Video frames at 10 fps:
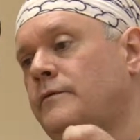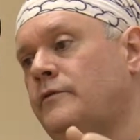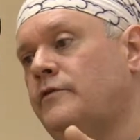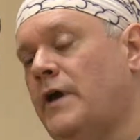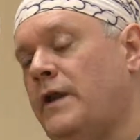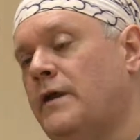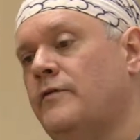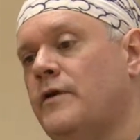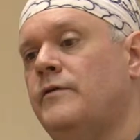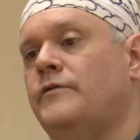China,
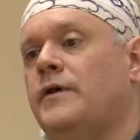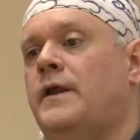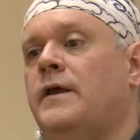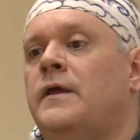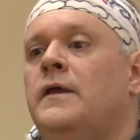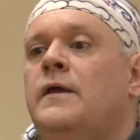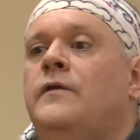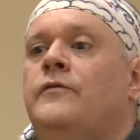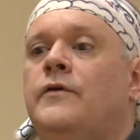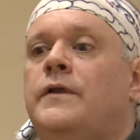southern China,
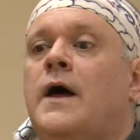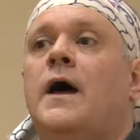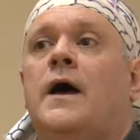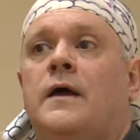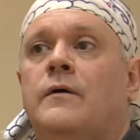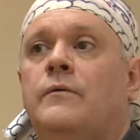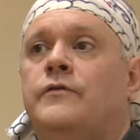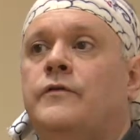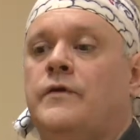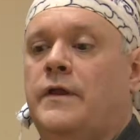to Naha,
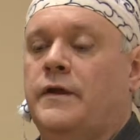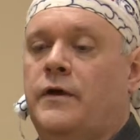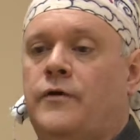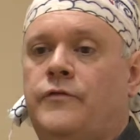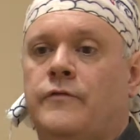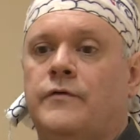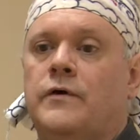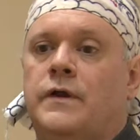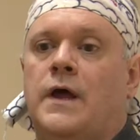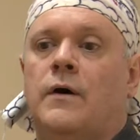which is on the coast of
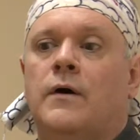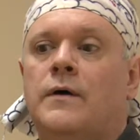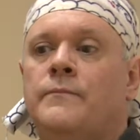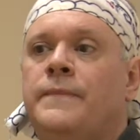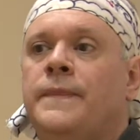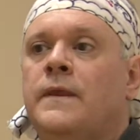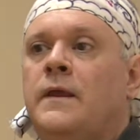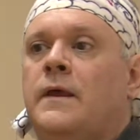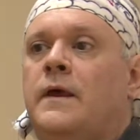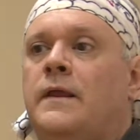Okinawa,
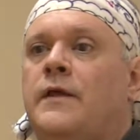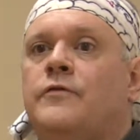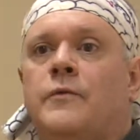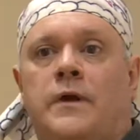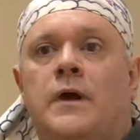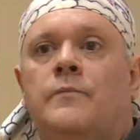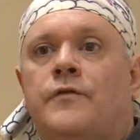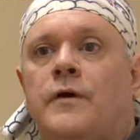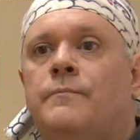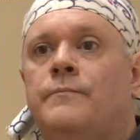and that's where we come
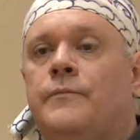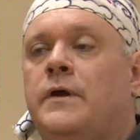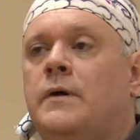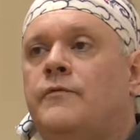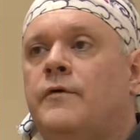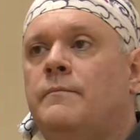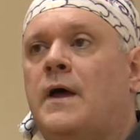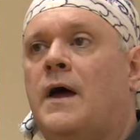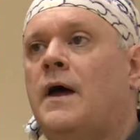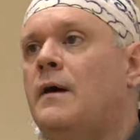from. We come from Naha.